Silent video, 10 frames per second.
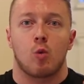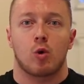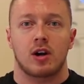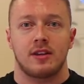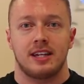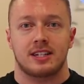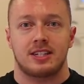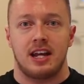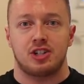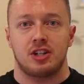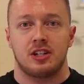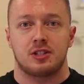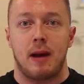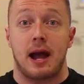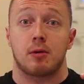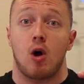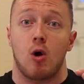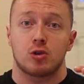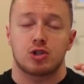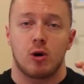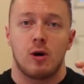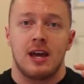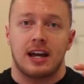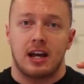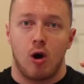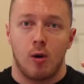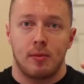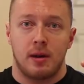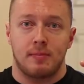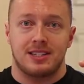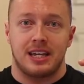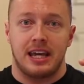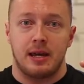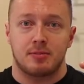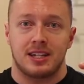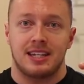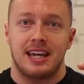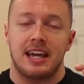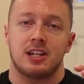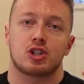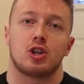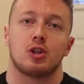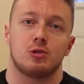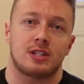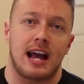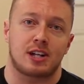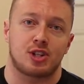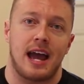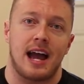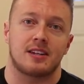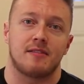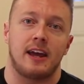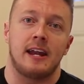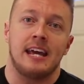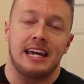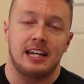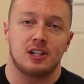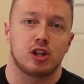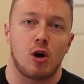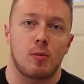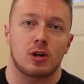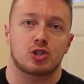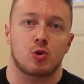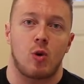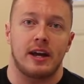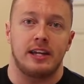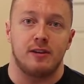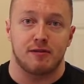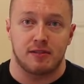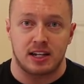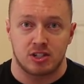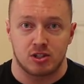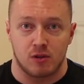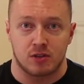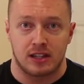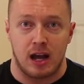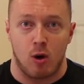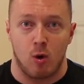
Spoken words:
work on the extension in his back, but also kind of open up his hips and get his glutes to actually activate. In his low bar squat, he flexes over in that